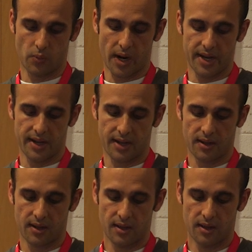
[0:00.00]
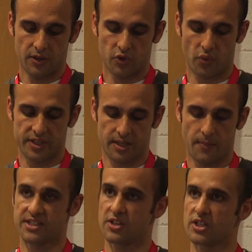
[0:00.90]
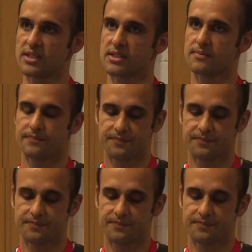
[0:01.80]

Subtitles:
waiting to receive messages.